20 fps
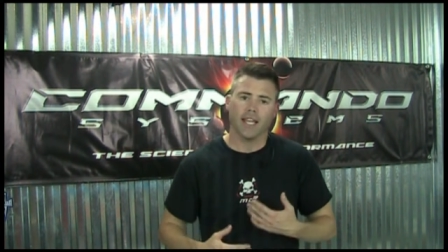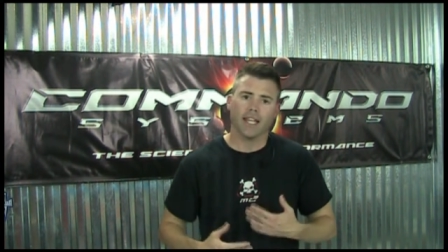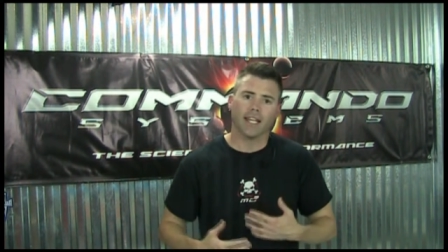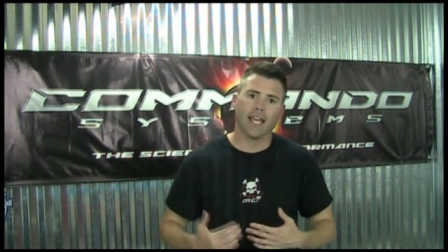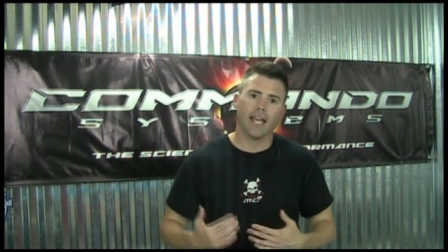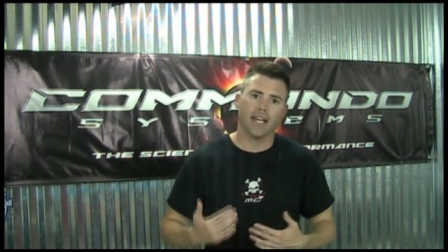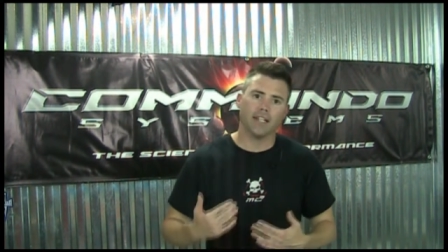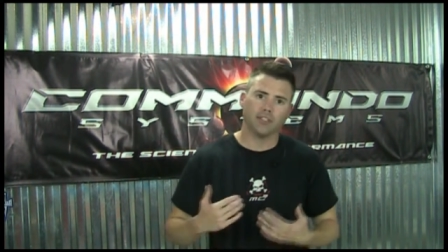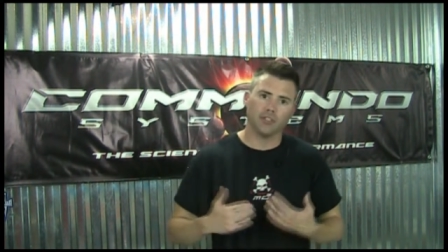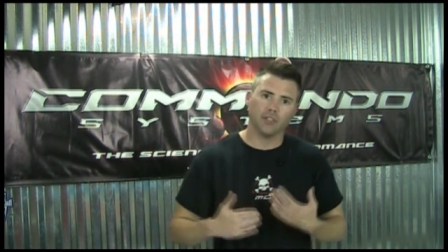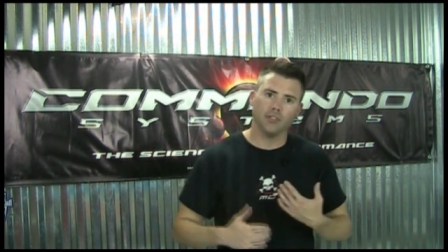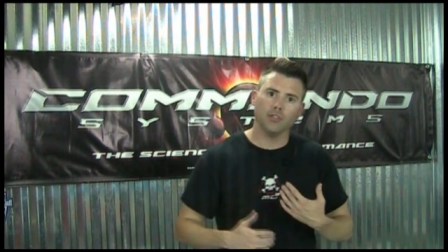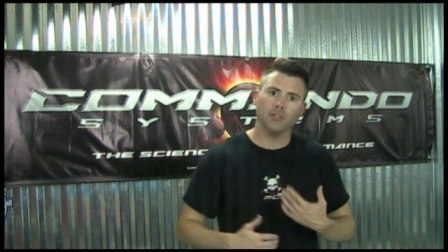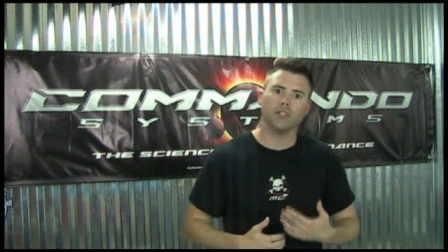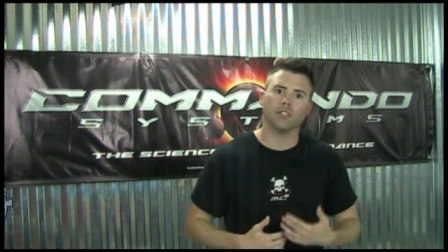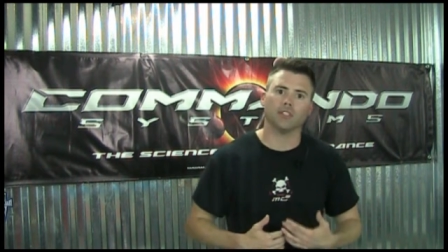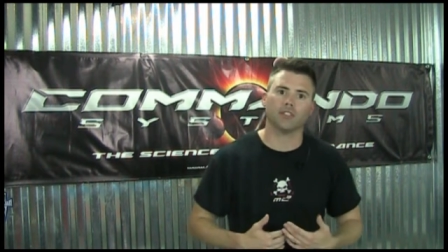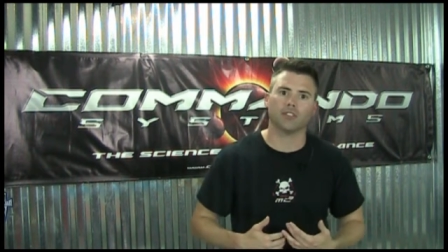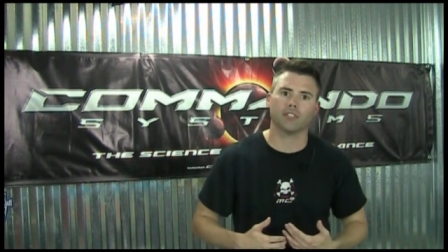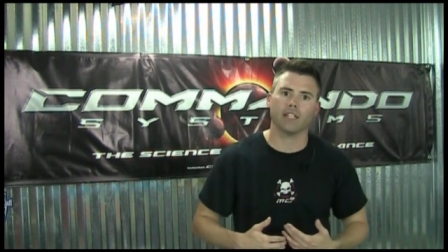can
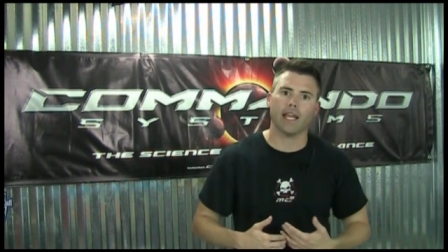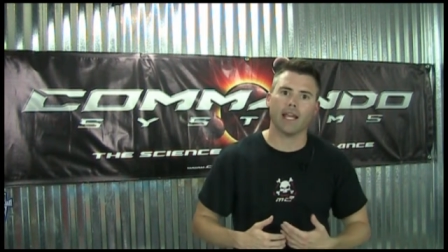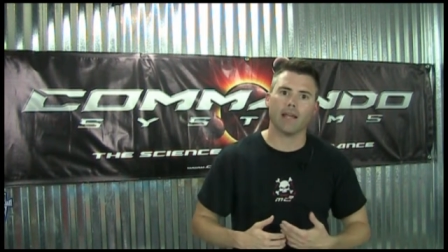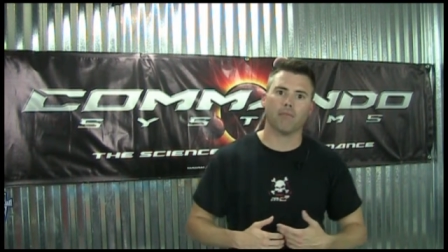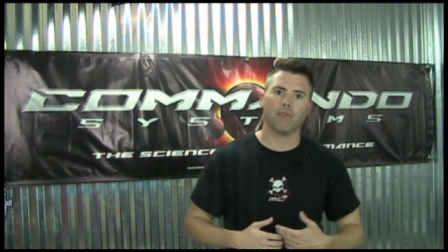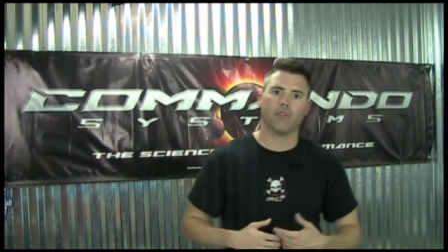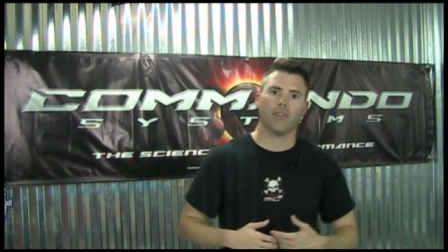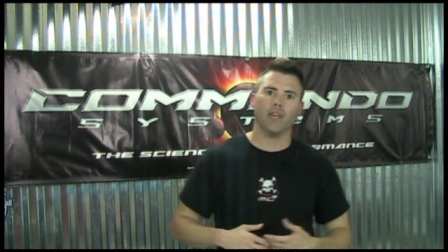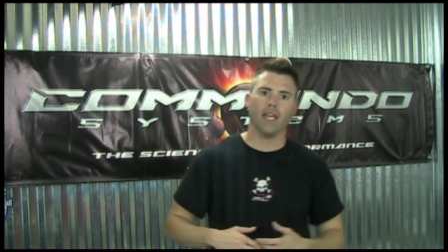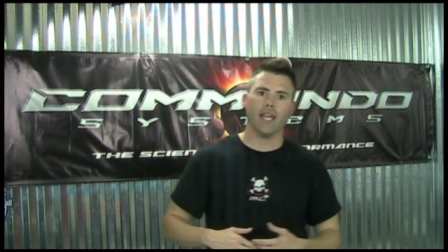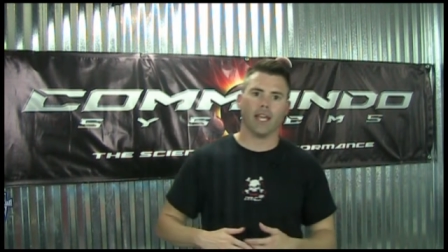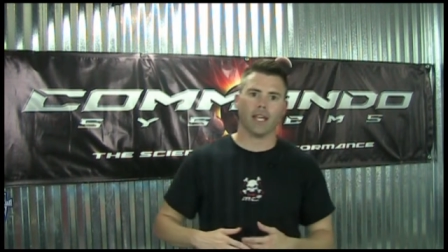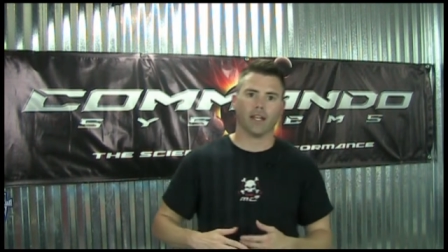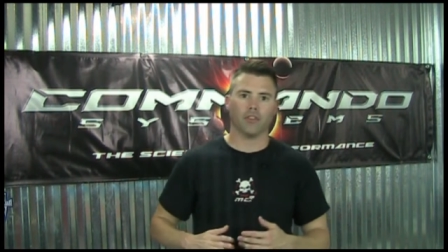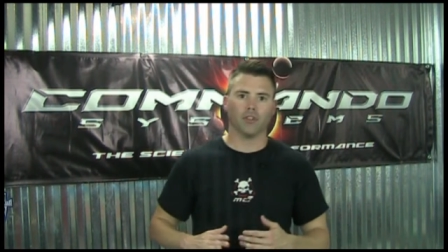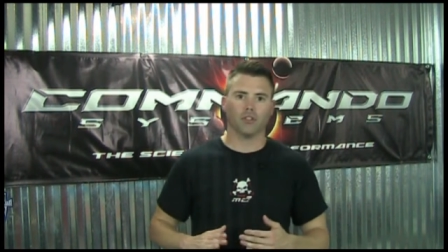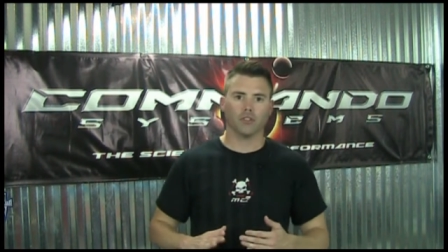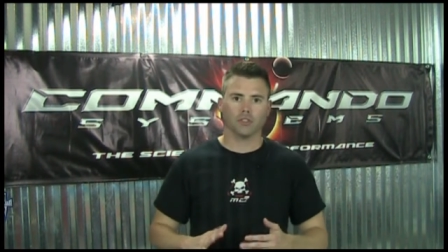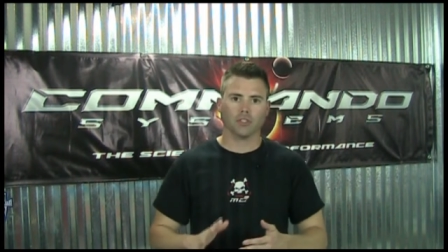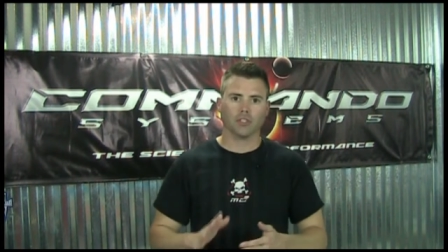do the same thing.
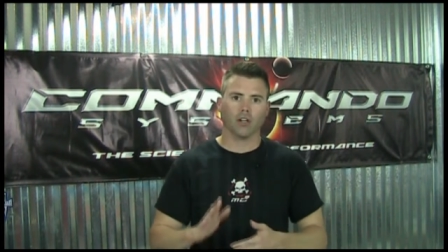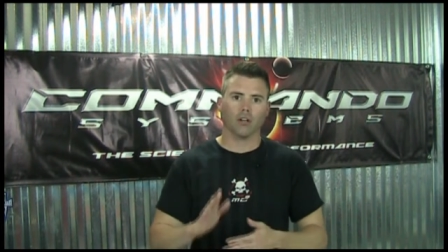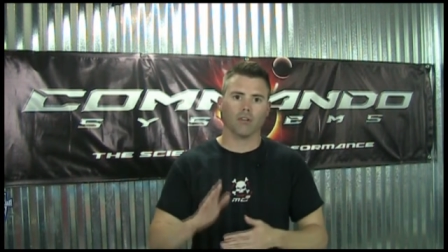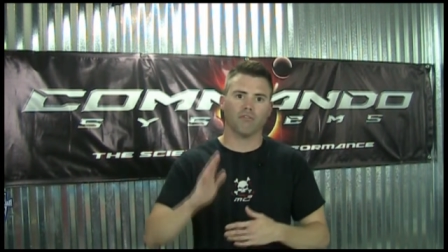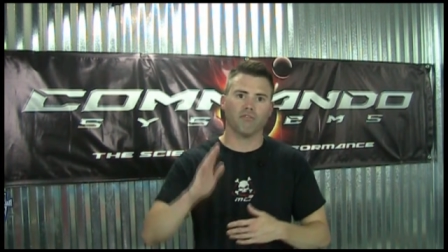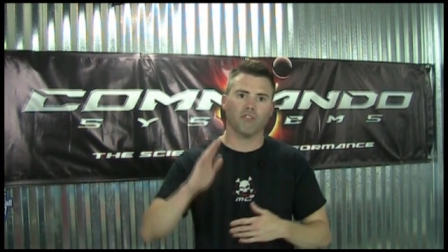They'll start